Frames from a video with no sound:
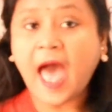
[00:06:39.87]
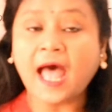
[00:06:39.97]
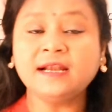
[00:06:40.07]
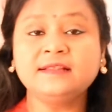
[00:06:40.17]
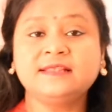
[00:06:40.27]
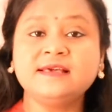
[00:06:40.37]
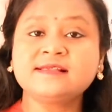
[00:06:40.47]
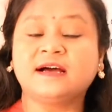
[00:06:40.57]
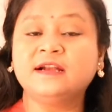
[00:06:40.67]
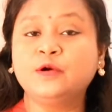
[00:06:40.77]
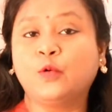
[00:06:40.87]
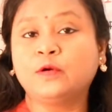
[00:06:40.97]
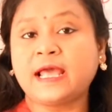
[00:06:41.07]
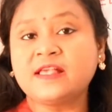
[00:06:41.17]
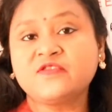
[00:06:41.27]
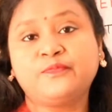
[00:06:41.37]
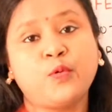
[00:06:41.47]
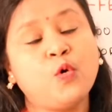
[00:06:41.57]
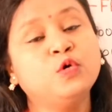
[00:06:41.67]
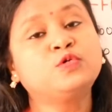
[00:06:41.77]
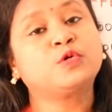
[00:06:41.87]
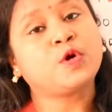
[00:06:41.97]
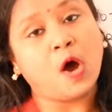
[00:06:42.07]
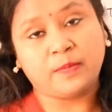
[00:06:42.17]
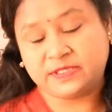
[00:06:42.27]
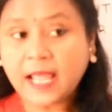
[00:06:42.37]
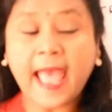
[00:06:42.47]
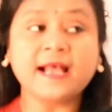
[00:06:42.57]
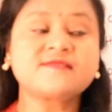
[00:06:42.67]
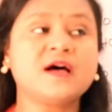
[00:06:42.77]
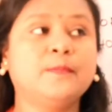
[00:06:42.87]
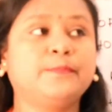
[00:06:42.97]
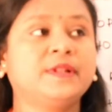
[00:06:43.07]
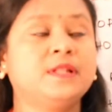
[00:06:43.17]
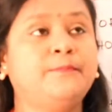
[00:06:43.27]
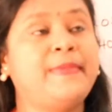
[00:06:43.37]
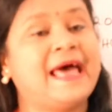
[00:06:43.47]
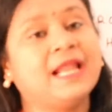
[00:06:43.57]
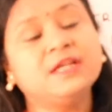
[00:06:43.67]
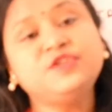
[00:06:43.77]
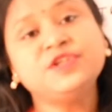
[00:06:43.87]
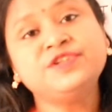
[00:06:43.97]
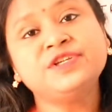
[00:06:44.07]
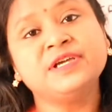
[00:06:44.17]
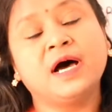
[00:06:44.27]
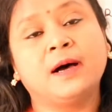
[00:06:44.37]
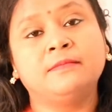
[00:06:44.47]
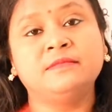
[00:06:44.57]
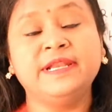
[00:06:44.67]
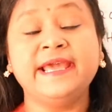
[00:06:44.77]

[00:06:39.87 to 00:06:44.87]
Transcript: and these are known as food robbers. Example: Balantidium,